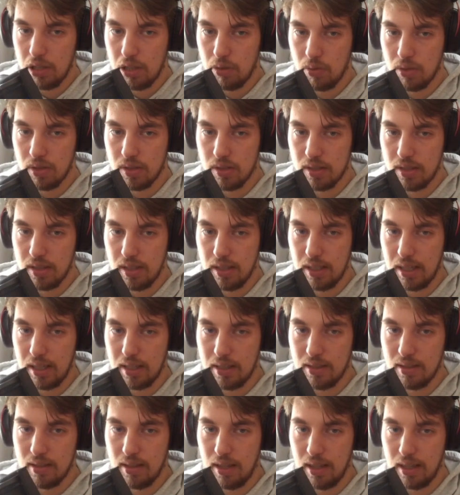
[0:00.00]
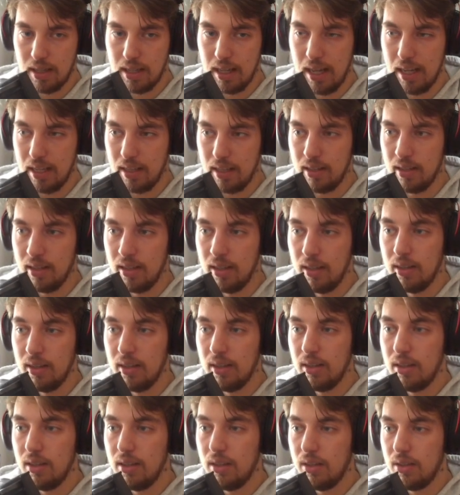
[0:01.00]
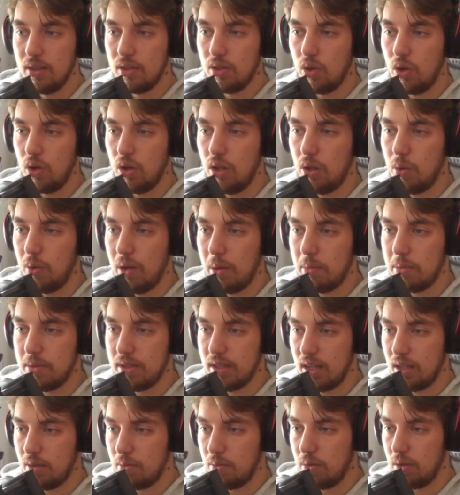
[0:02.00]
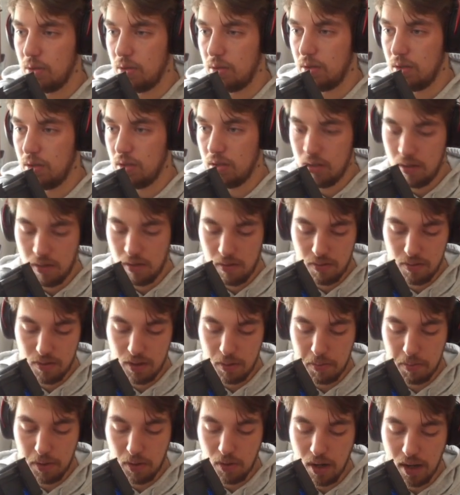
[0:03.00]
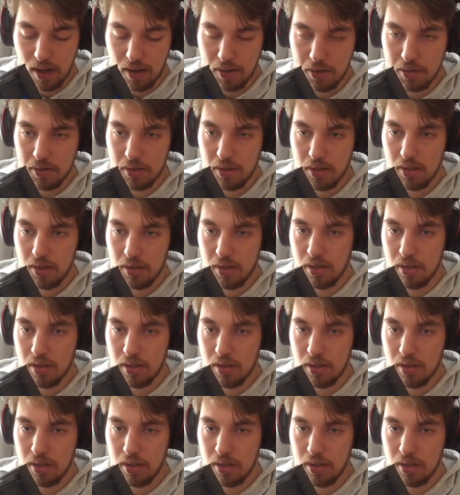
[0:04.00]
you will see that, again, the whole website will flip around,